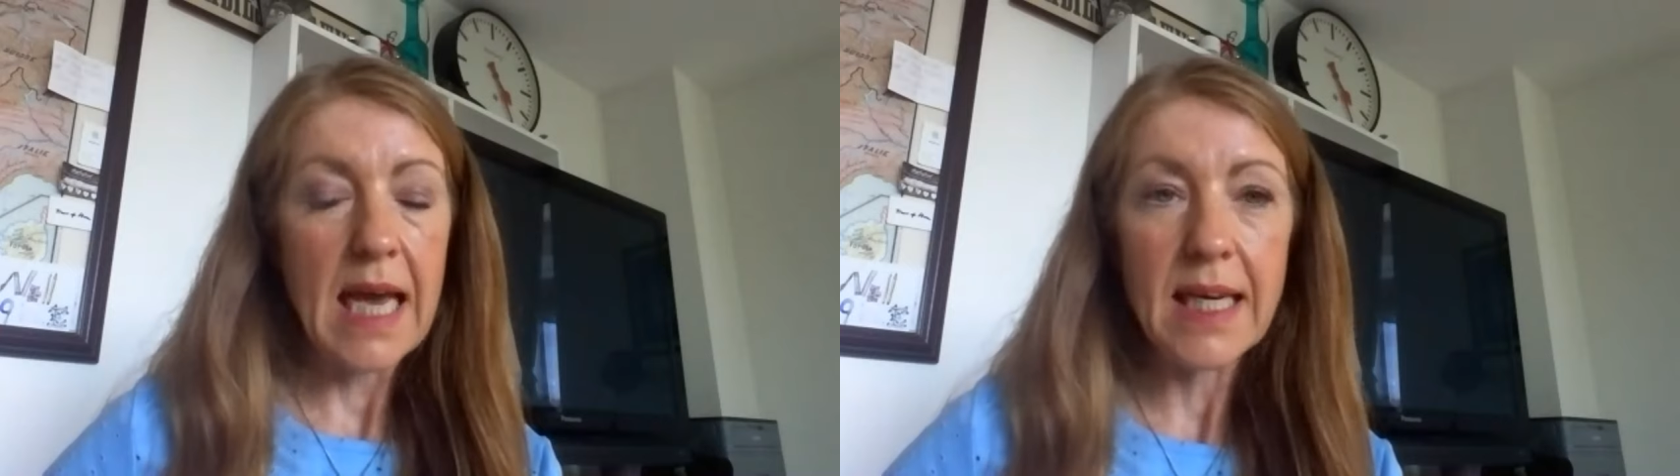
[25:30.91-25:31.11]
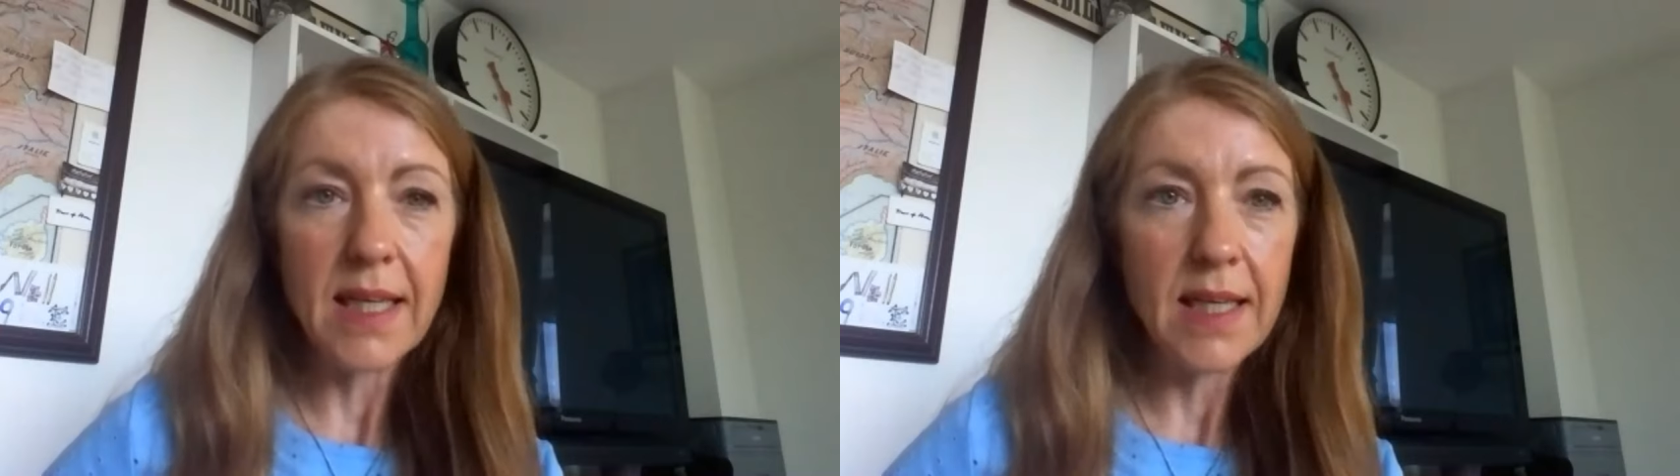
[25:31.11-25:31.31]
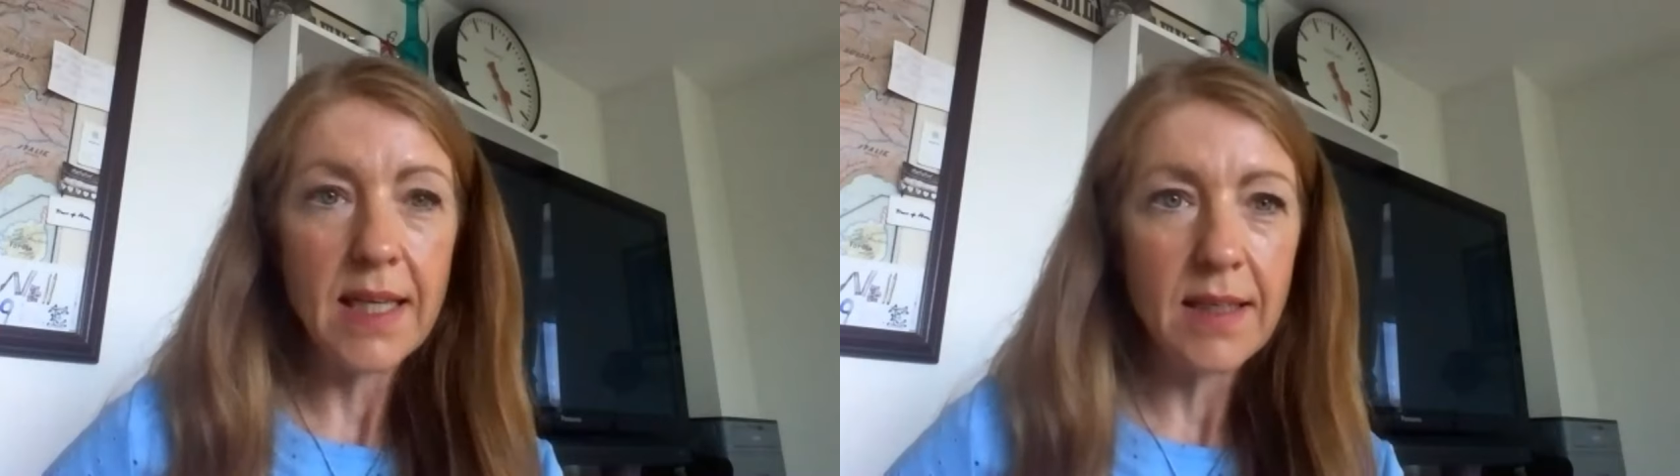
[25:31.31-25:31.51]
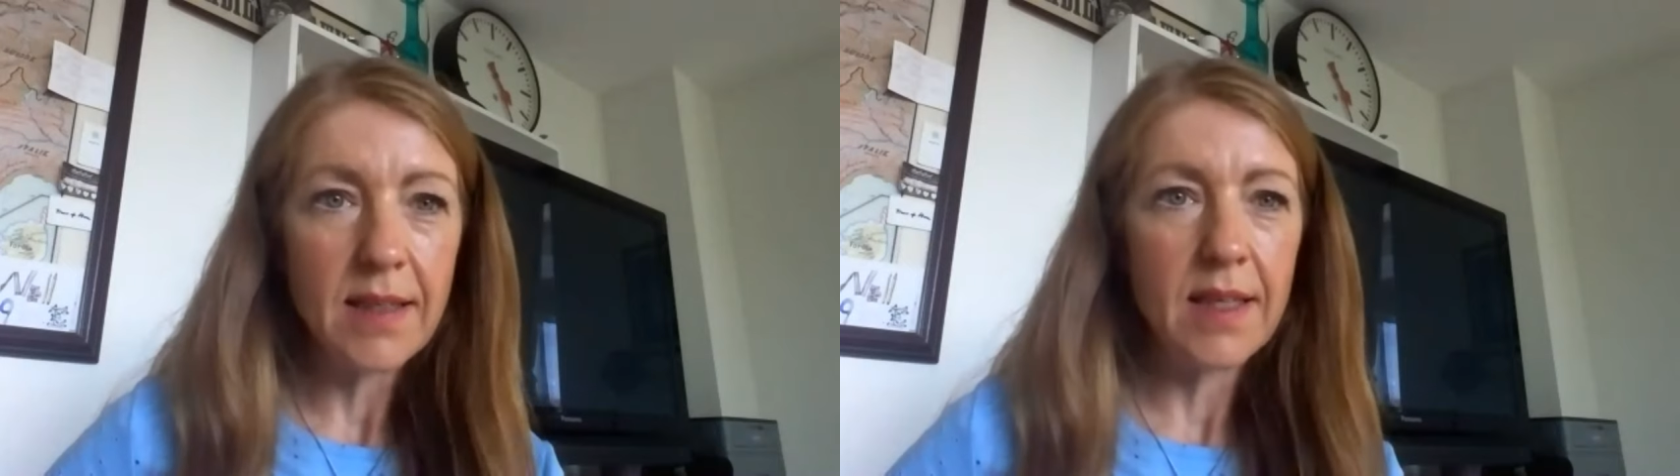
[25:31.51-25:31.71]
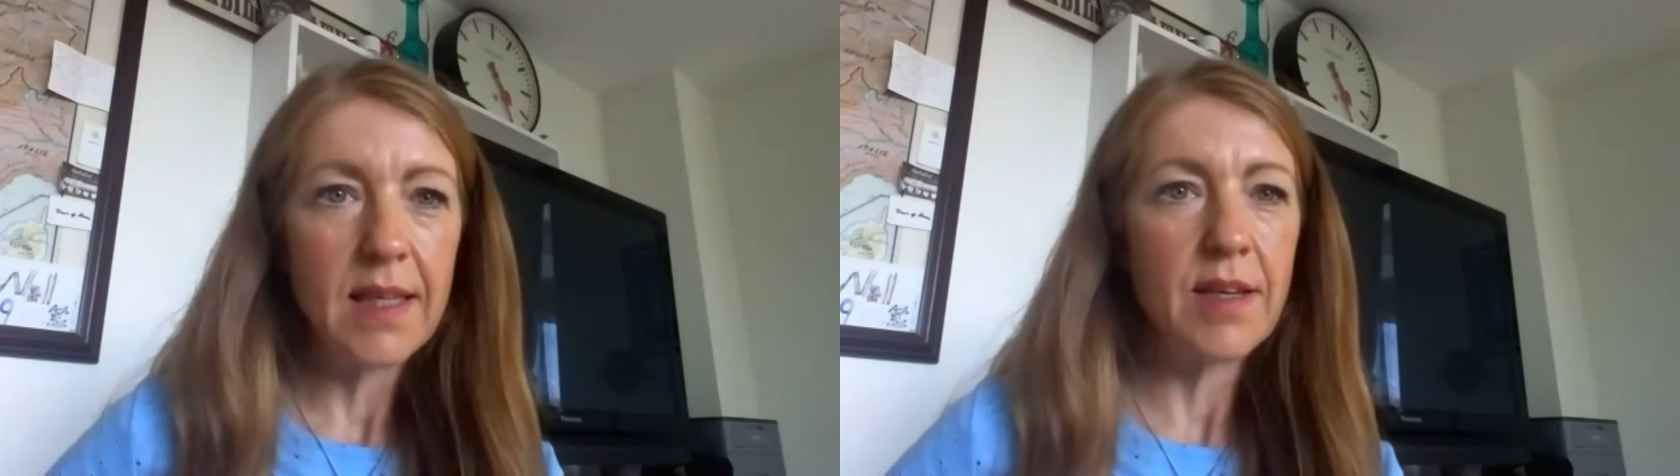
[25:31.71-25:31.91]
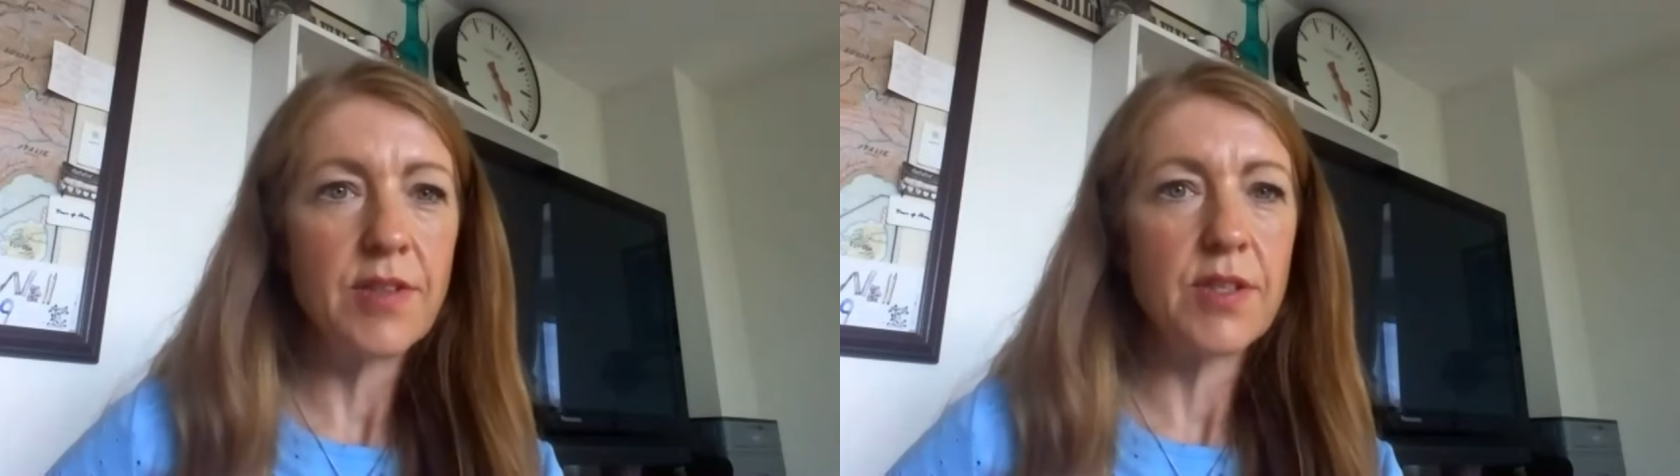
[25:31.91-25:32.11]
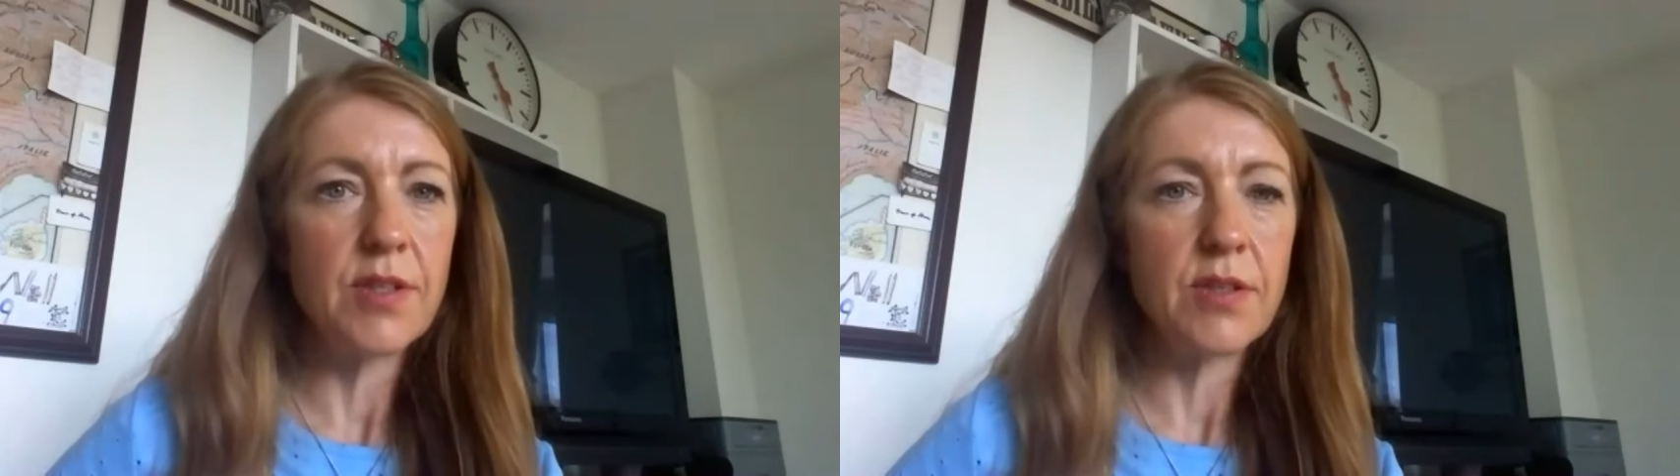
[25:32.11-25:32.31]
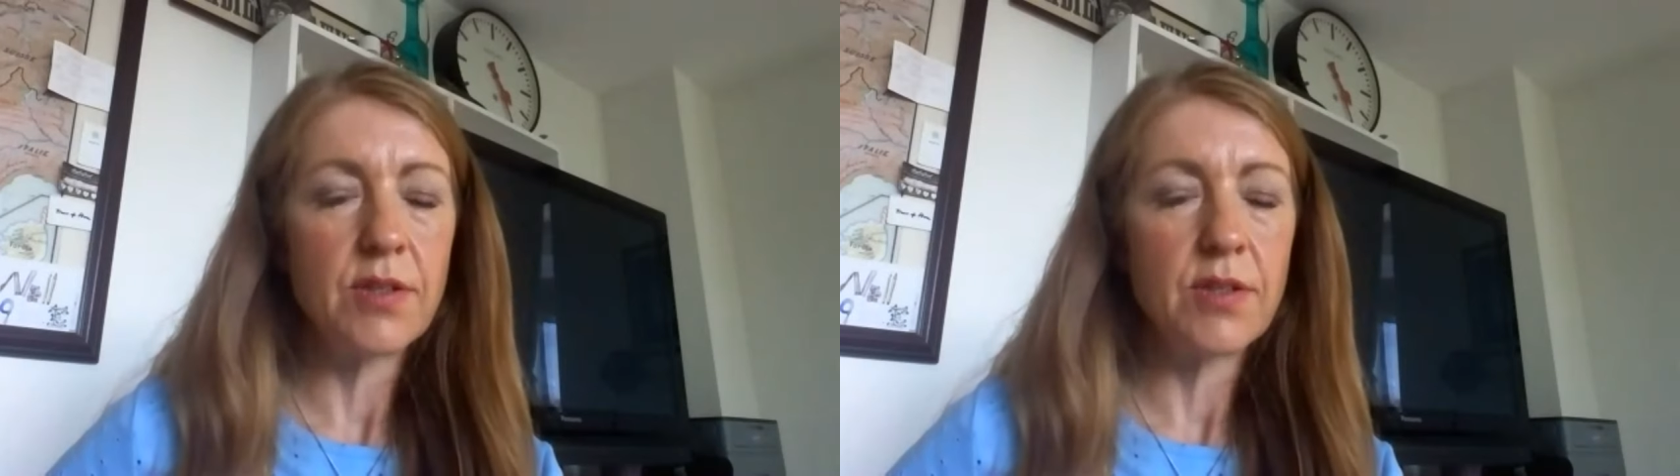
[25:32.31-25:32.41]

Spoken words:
any e-licensed